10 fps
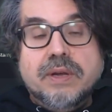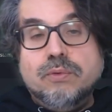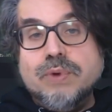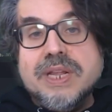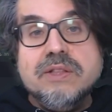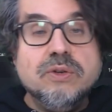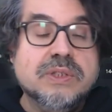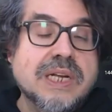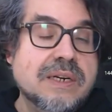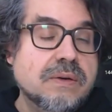running
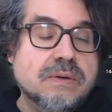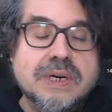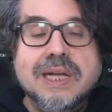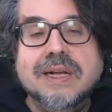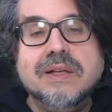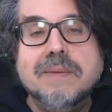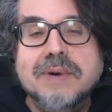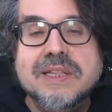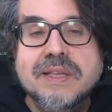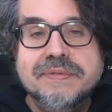total or a
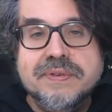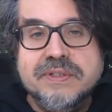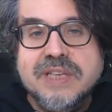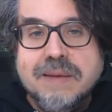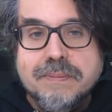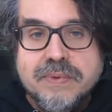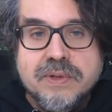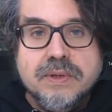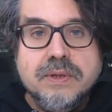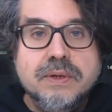cumulative sum
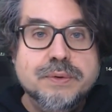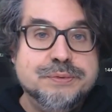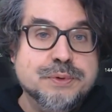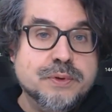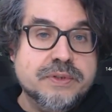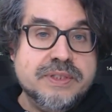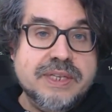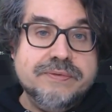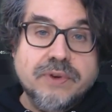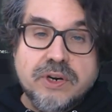for the
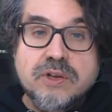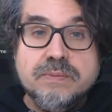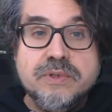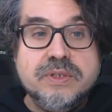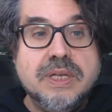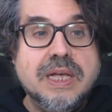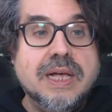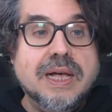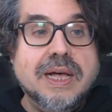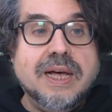volumes
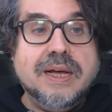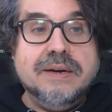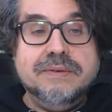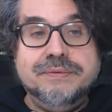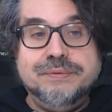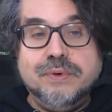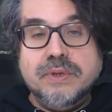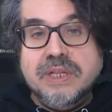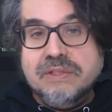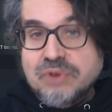and for
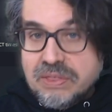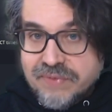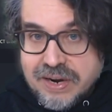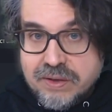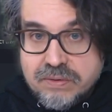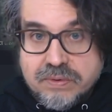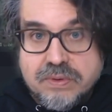the trade value